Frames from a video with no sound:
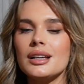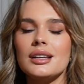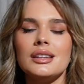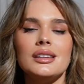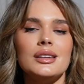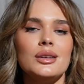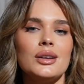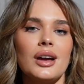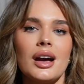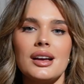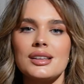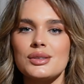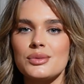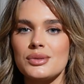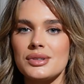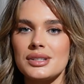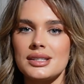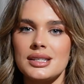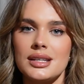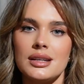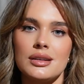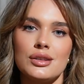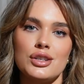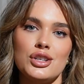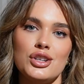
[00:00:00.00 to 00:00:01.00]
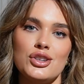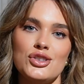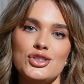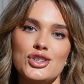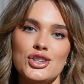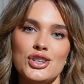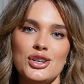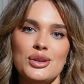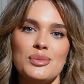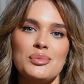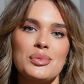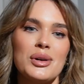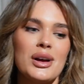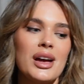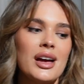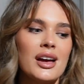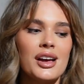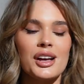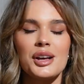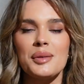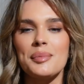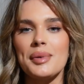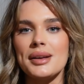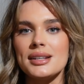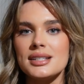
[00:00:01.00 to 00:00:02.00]
you guys want to see on YouTube
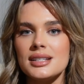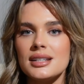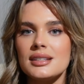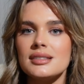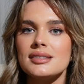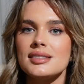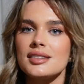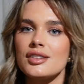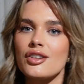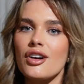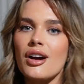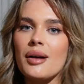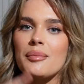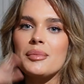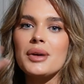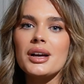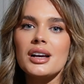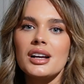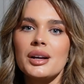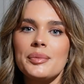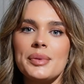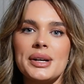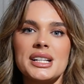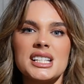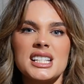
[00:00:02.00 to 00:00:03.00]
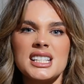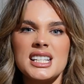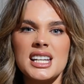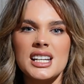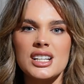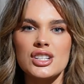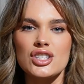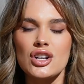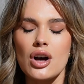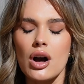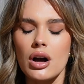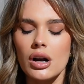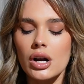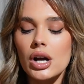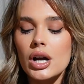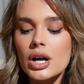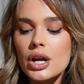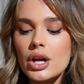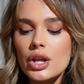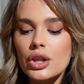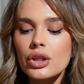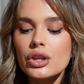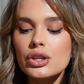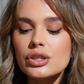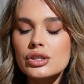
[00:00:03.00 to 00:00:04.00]
compared to Instagram, compared to TikTok.
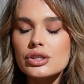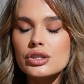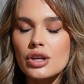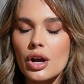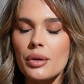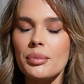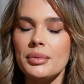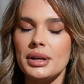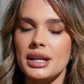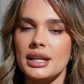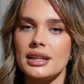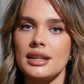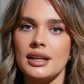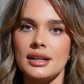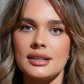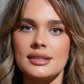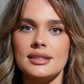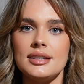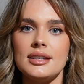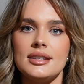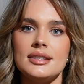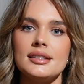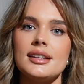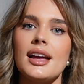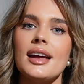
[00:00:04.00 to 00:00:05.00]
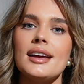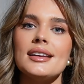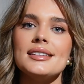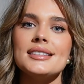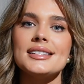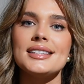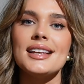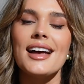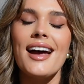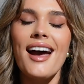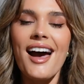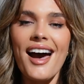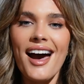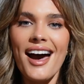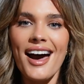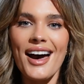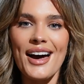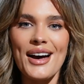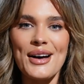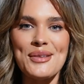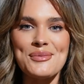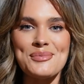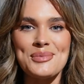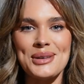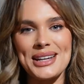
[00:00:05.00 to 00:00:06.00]
There's so many things these days.
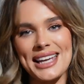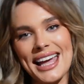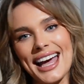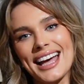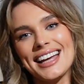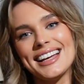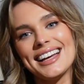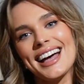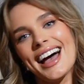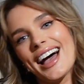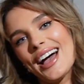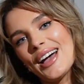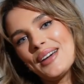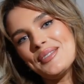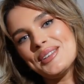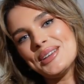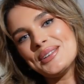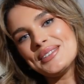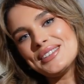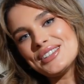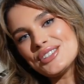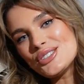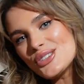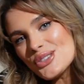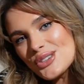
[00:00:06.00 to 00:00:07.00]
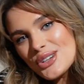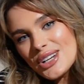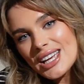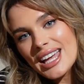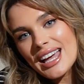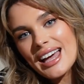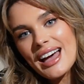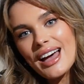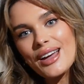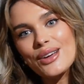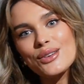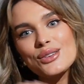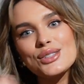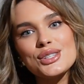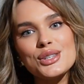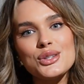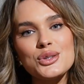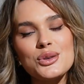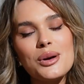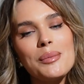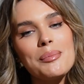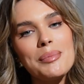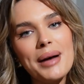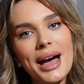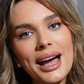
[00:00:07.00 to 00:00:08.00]
I hope you enjoy it. I also
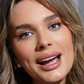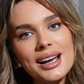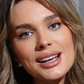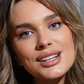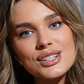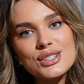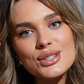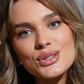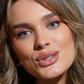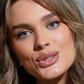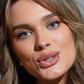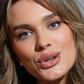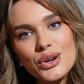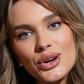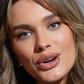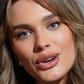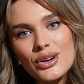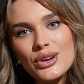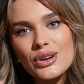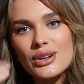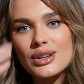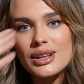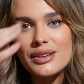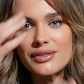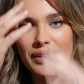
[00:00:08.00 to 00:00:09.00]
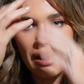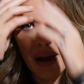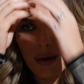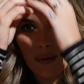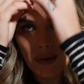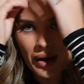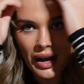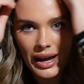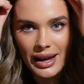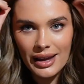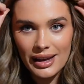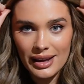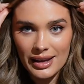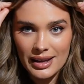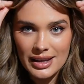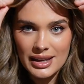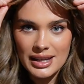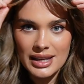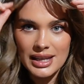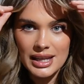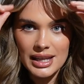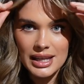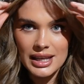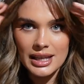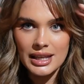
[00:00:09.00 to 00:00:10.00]
do a bang tutorial of how I
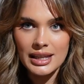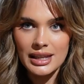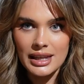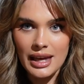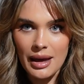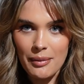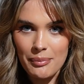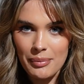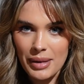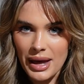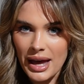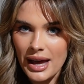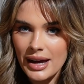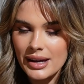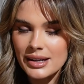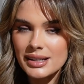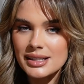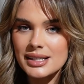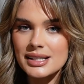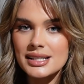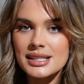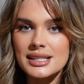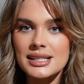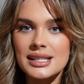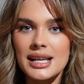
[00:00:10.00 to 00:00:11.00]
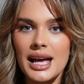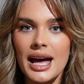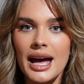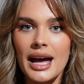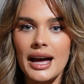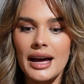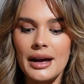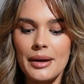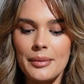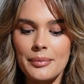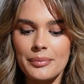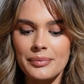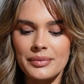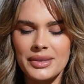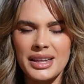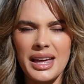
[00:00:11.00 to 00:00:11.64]
get bangs, how